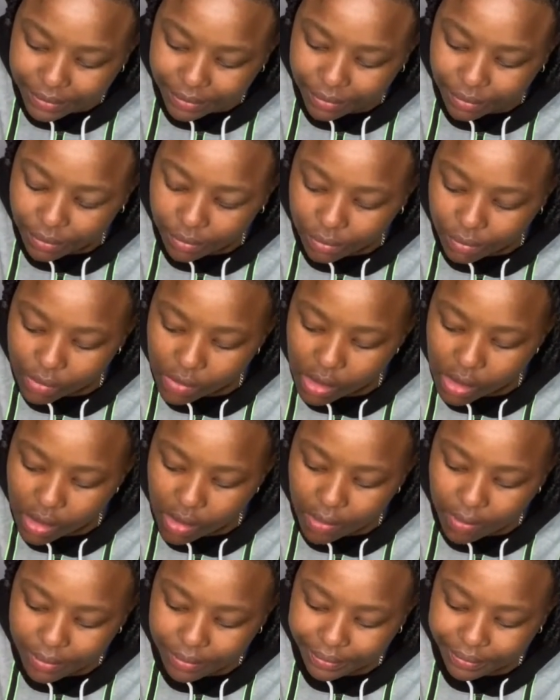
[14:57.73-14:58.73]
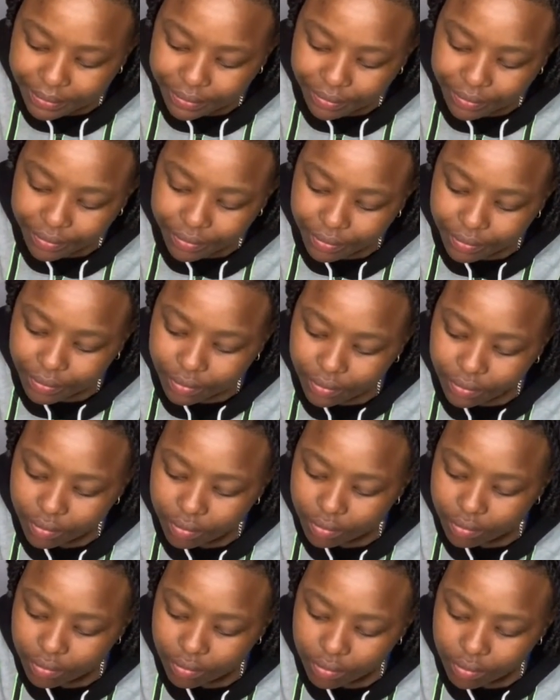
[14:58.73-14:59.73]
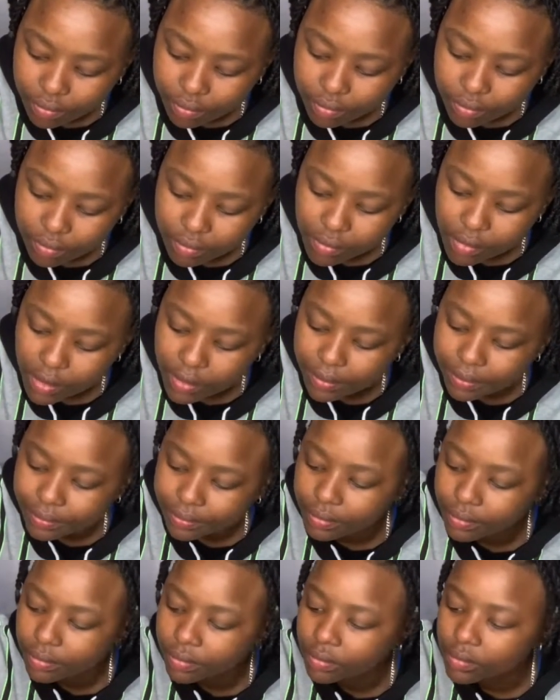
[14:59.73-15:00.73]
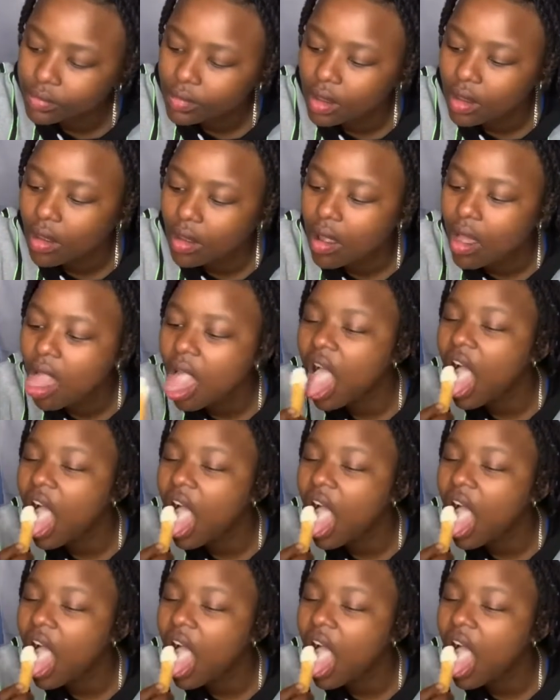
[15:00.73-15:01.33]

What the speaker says: The person shown says nothing.